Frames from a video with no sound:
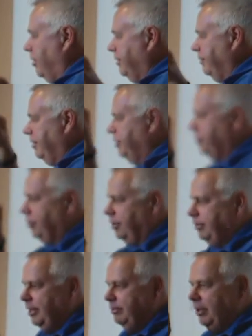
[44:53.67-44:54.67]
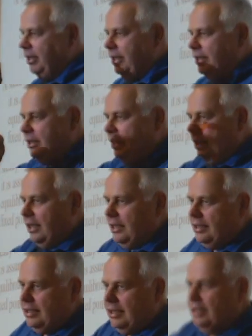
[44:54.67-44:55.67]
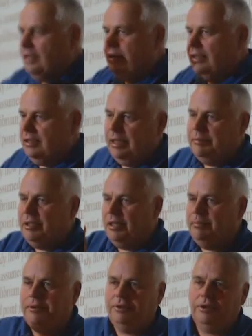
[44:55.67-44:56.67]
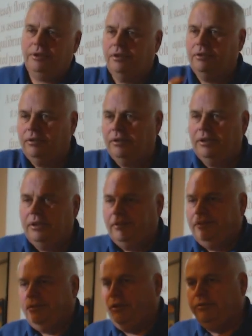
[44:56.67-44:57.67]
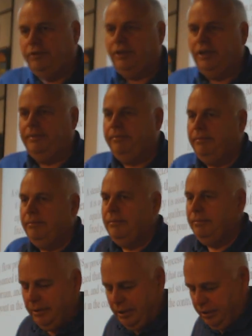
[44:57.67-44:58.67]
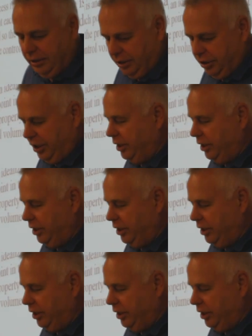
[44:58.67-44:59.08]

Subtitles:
part of each turbine blade stays at the same temperature over time. That's not